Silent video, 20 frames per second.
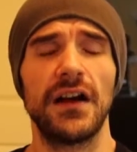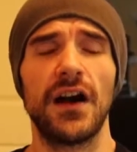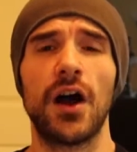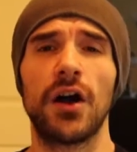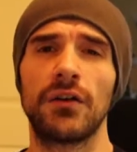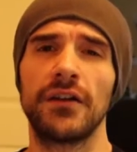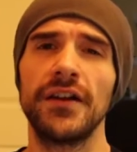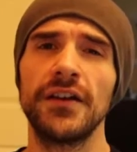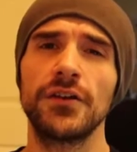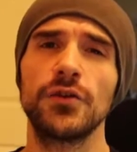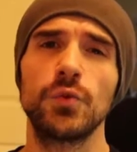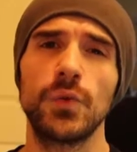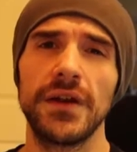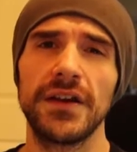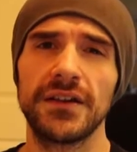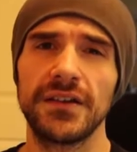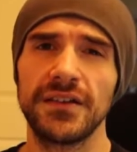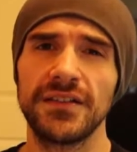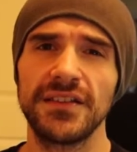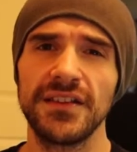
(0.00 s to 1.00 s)
our inner
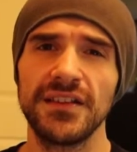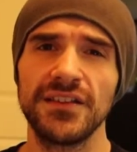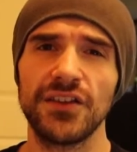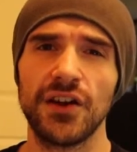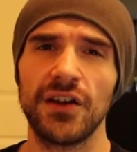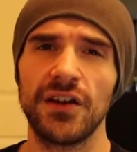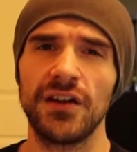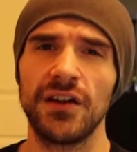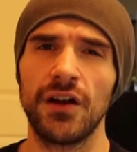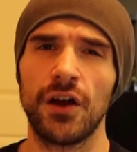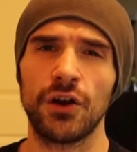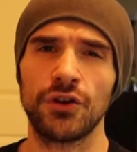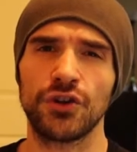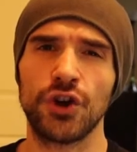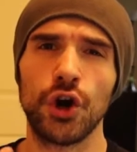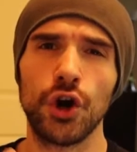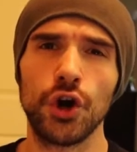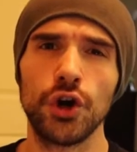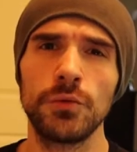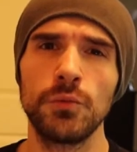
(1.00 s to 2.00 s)
weaknesses are
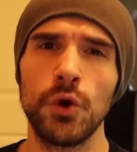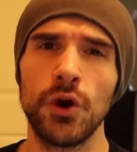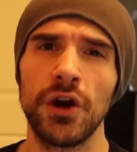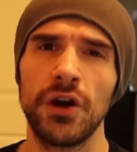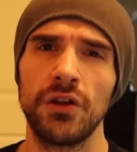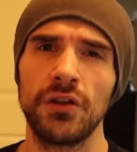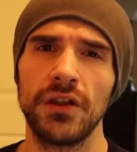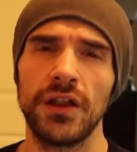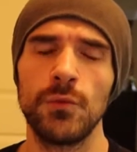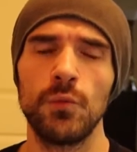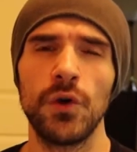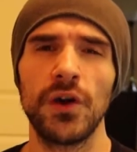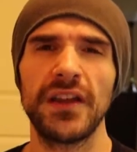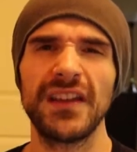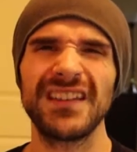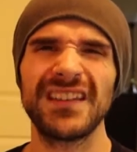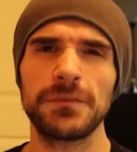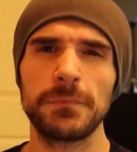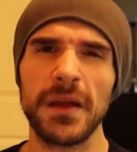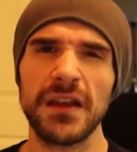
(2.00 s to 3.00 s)
turmoil, and we
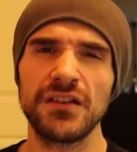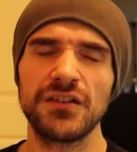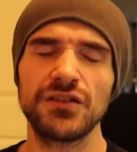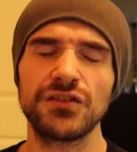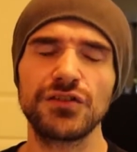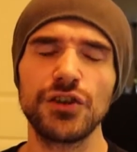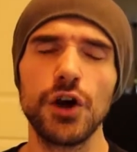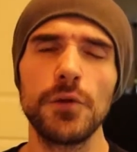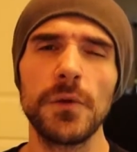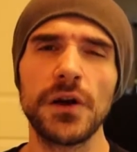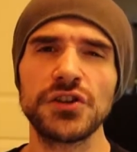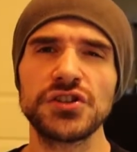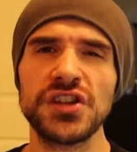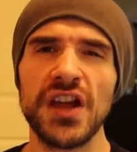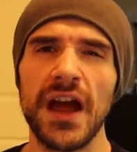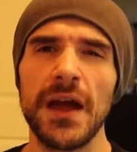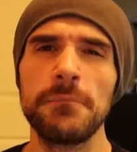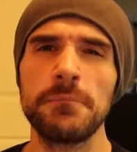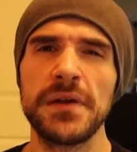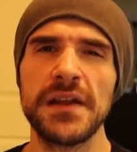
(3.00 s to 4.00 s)
can spend so much
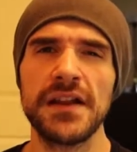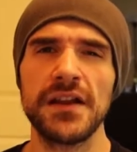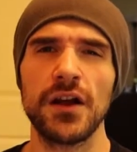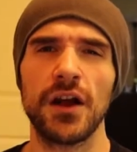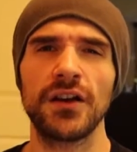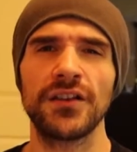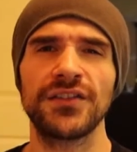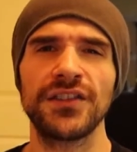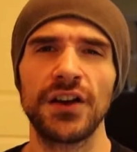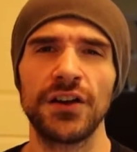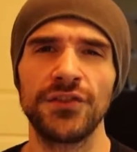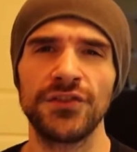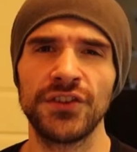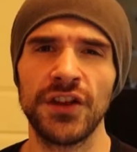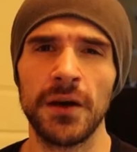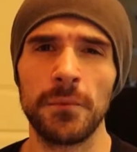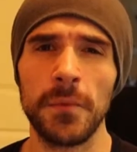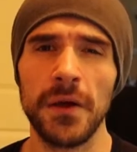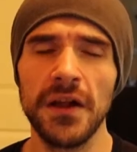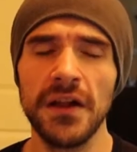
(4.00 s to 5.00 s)
time beating ourselves
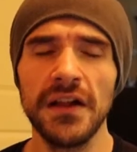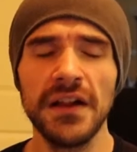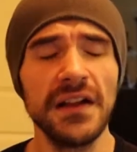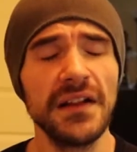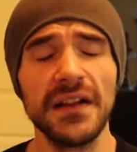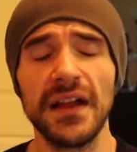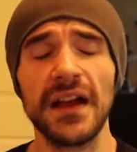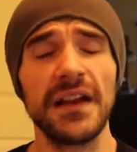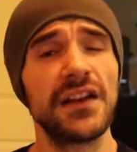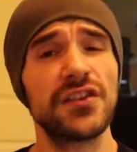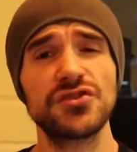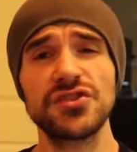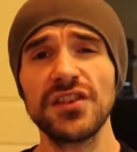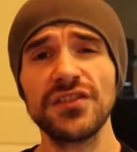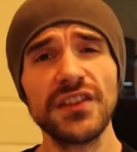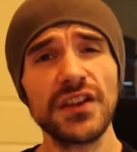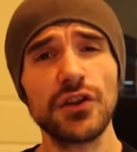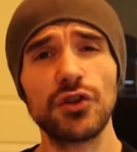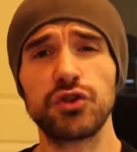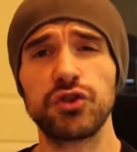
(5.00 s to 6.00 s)
up. And it's
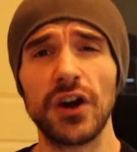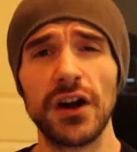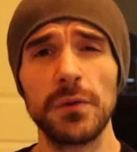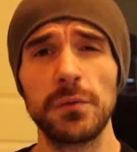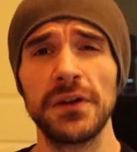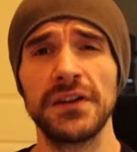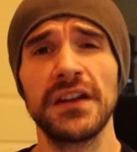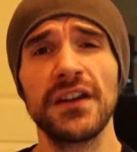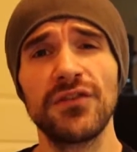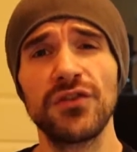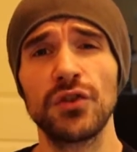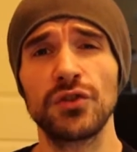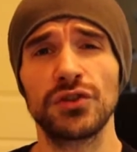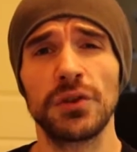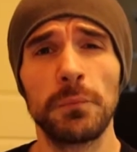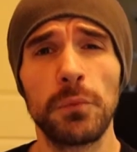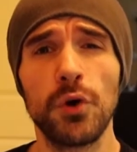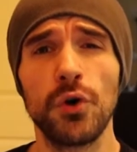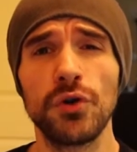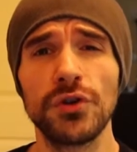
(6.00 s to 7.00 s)
just incredibly difficult
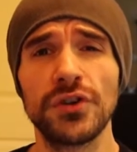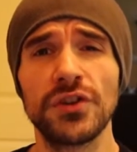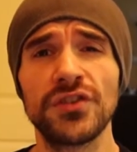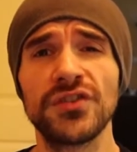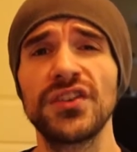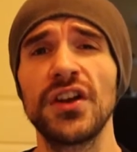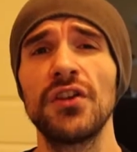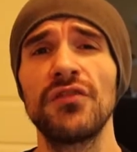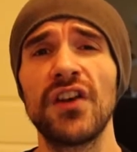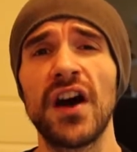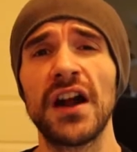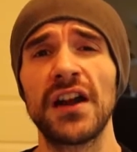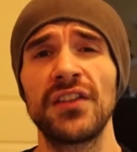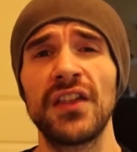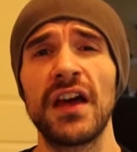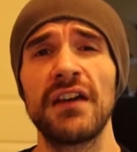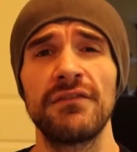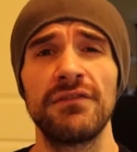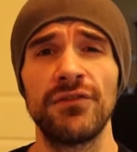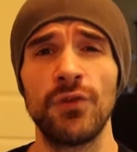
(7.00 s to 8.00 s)
to pull yourself out of
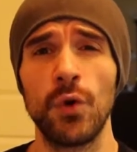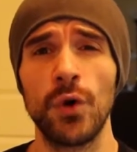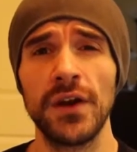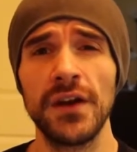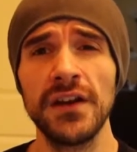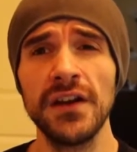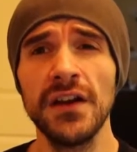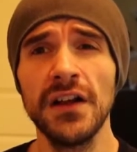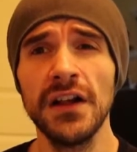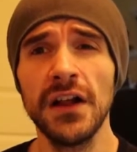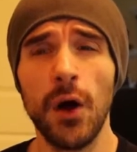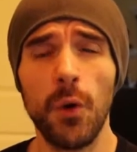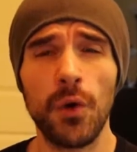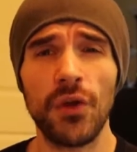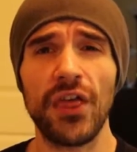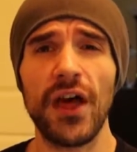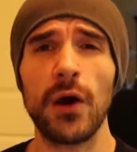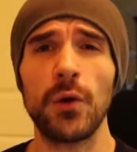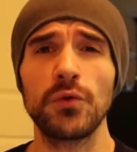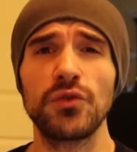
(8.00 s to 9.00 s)
that void
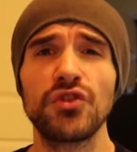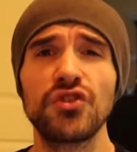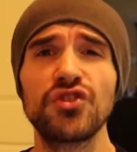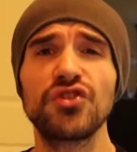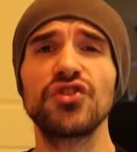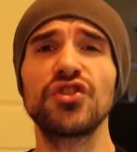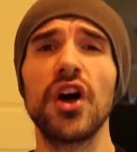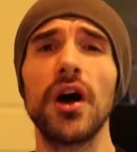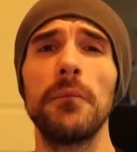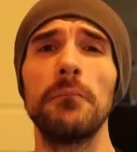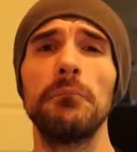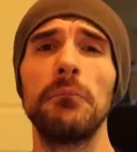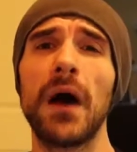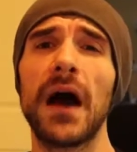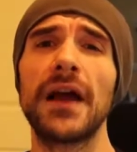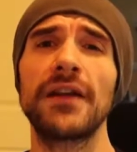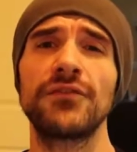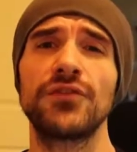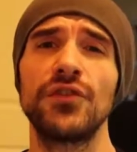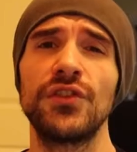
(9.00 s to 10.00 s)
without some
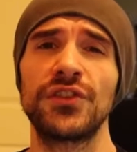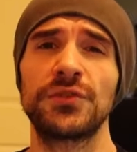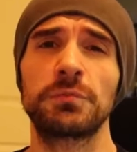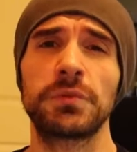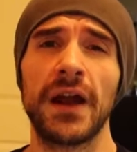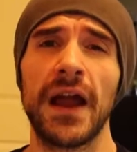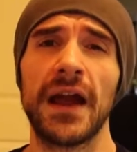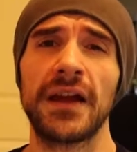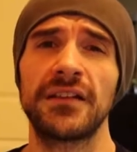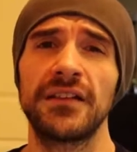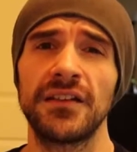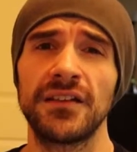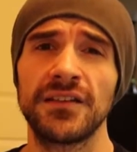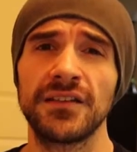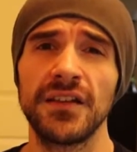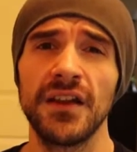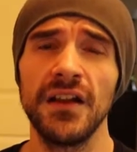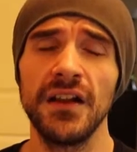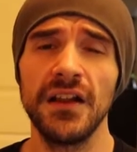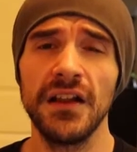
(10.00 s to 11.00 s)
mindfulness
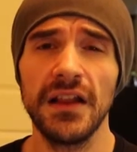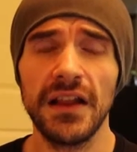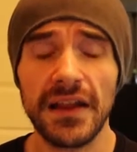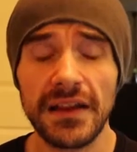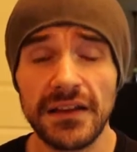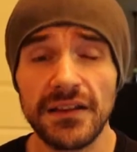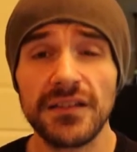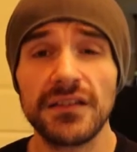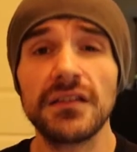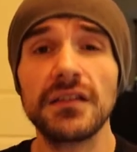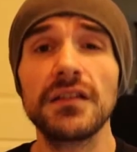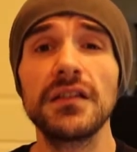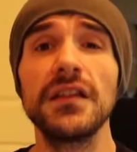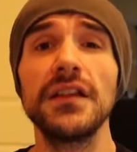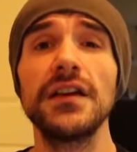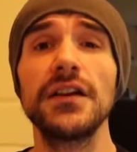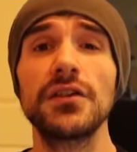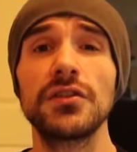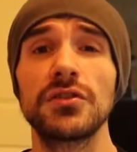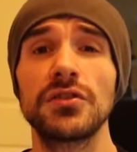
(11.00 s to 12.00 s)
practice. It is
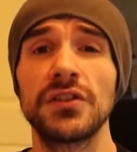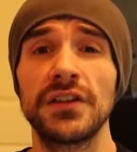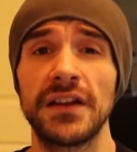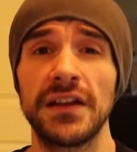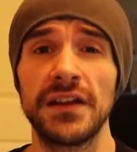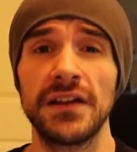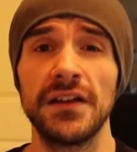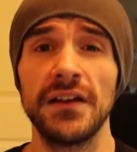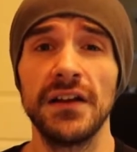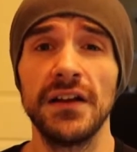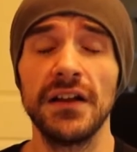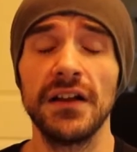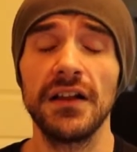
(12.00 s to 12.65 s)
literally